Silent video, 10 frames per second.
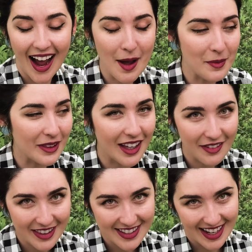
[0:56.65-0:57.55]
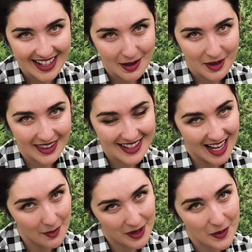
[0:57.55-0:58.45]
I'm loving the dynamic that's
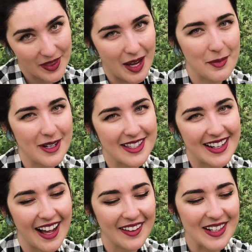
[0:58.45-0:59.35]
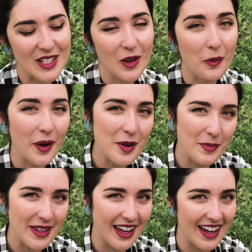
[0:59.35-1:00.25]
happening with that personality, so I want to
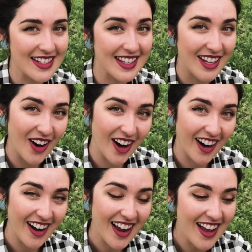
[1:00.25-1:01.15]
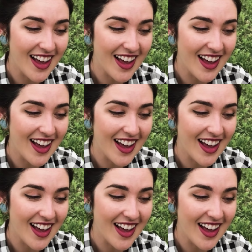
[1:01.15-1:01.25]
bring that into the art.